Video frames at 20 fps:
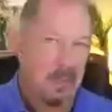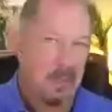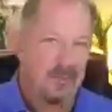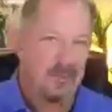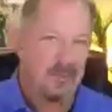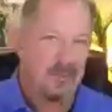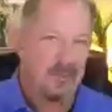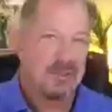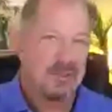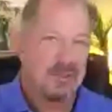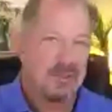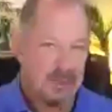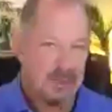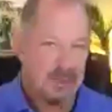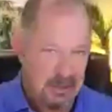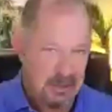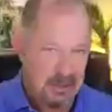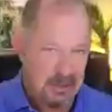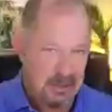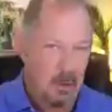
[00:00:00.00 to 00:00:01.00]
a couple of news
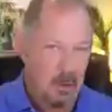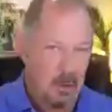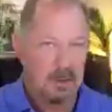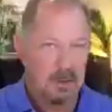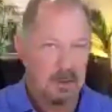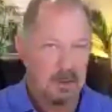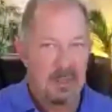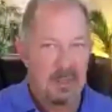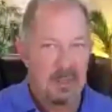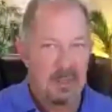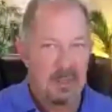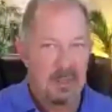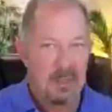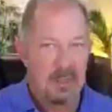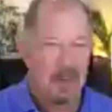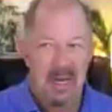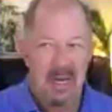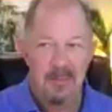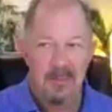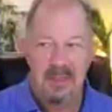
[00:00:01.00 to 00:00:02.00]
stations here locally, and
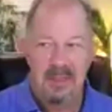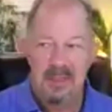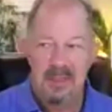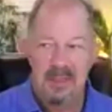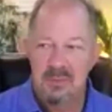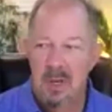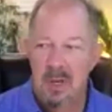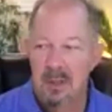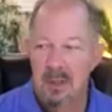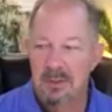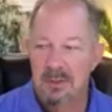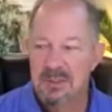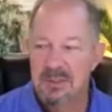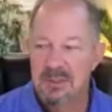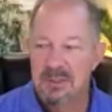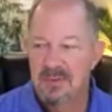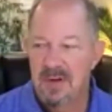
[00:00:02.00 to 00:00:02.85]
again in Miami as well.